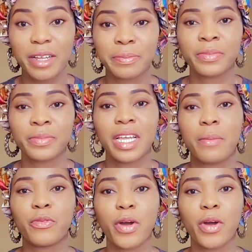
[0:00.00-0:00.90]

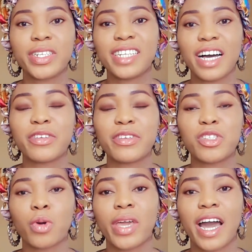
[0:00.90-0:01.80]
Before we delve into what we
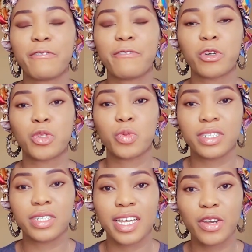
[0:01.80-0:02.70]
have for today,
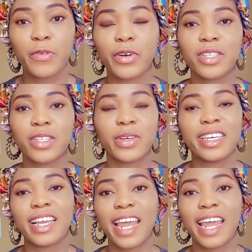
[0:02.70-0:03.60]
don't forget to hit the
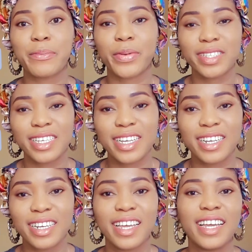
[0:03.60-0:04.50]
like button,
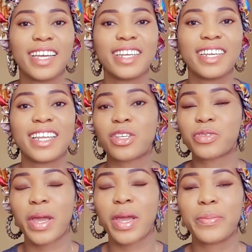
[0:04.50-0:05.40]
hit the
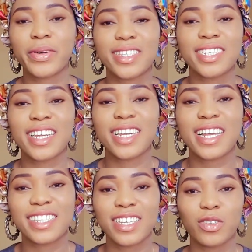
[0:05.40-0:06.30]
subscribe button, and turn
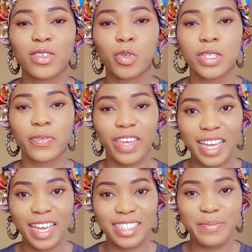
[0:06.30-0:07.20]
on your
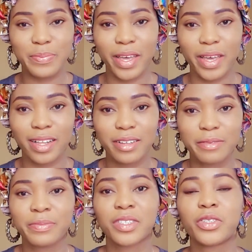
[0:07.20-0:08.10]
notification bell
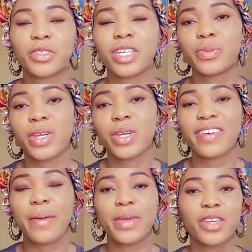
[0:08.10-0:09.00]
so that whenever I
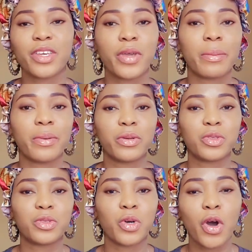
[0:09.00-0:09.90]
make new uploads, you
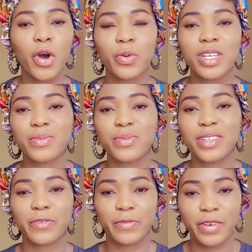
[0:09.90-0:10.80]
always be the
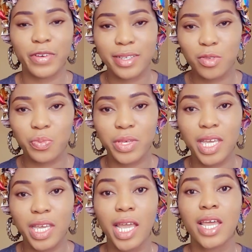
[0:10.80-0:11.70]
first to be
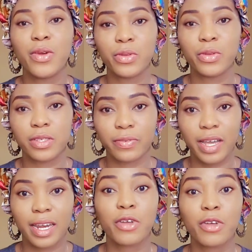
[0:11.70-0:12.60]
notified.
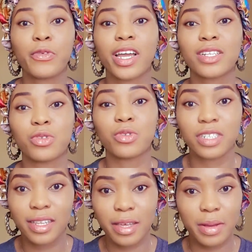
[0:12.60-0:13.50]
Don't forget to share
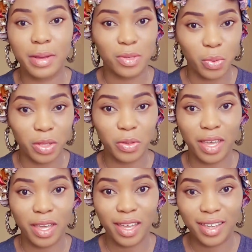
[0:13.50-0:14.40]
them as well,
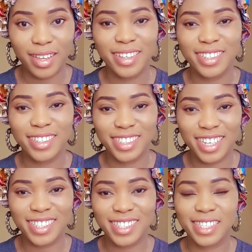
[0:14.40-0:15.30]
okay?
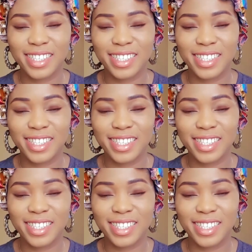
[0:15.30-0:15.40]
Yes.